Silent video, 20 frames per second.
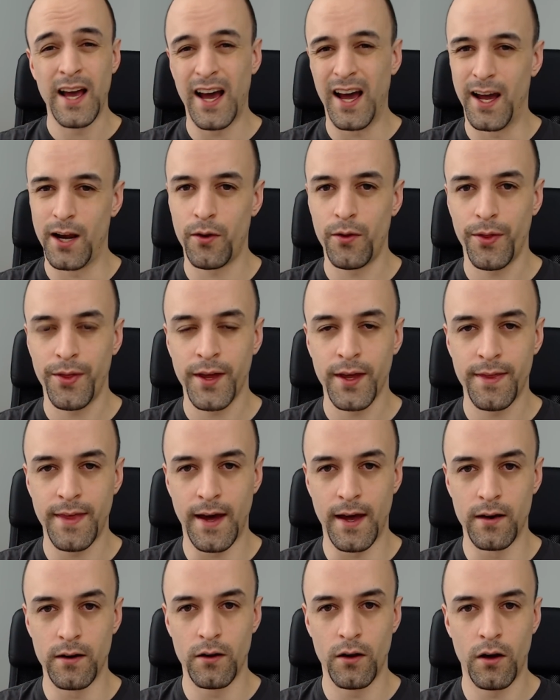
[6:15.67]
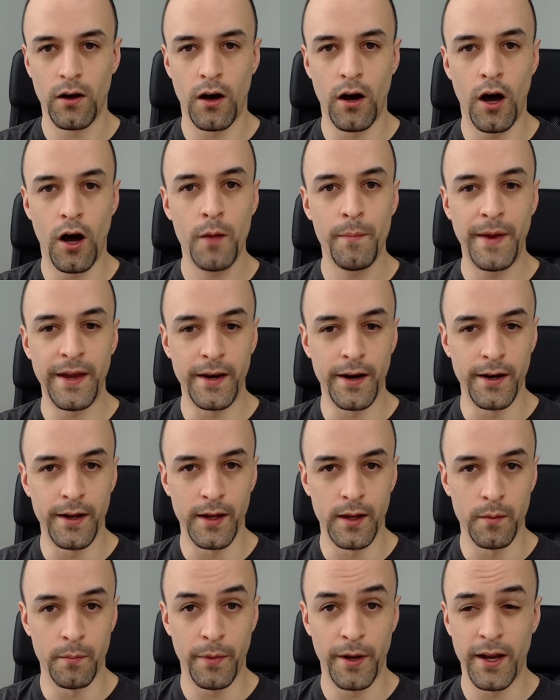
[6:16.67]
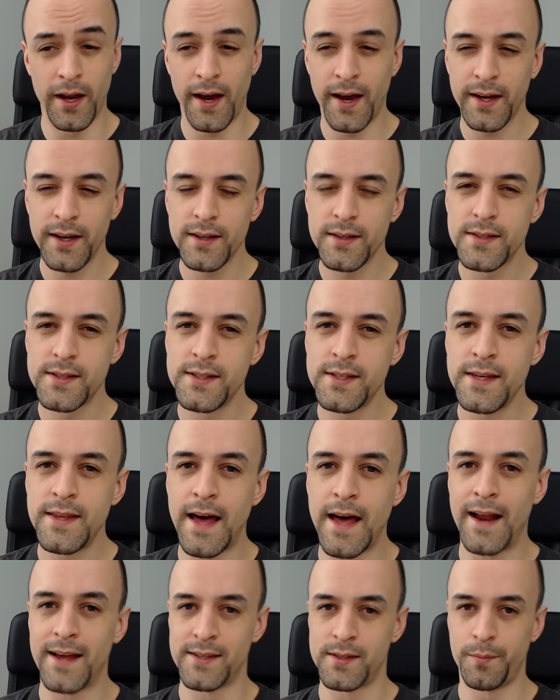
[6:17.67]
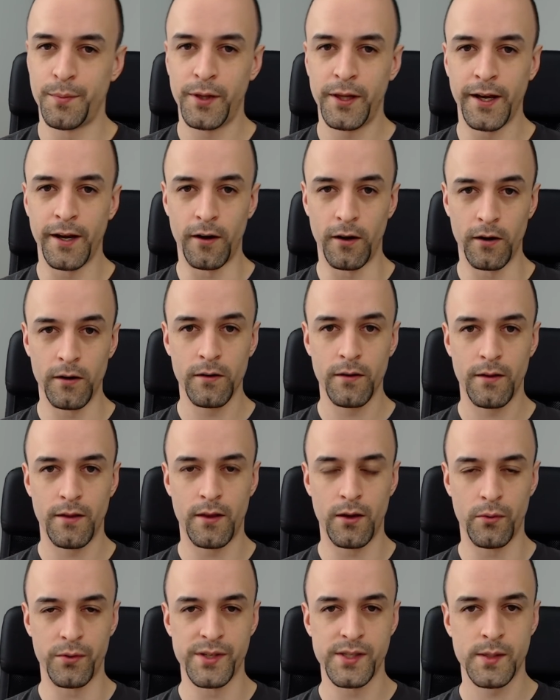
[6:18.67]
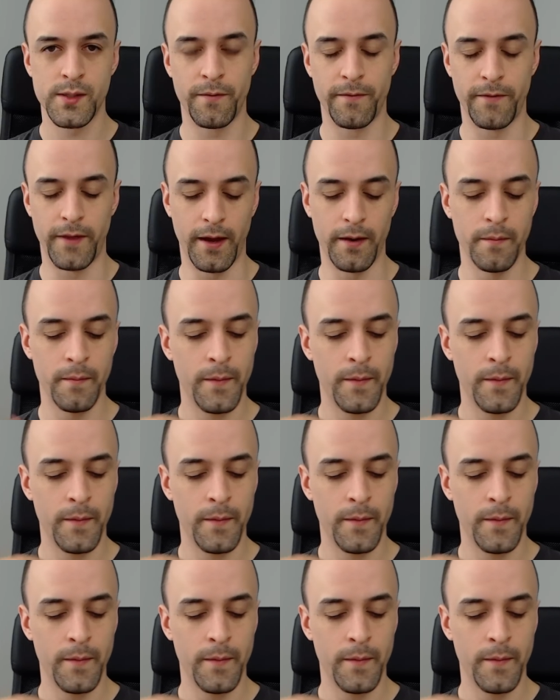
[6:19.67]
I don't think that all made it in, but I could see that as a player. There was some of that.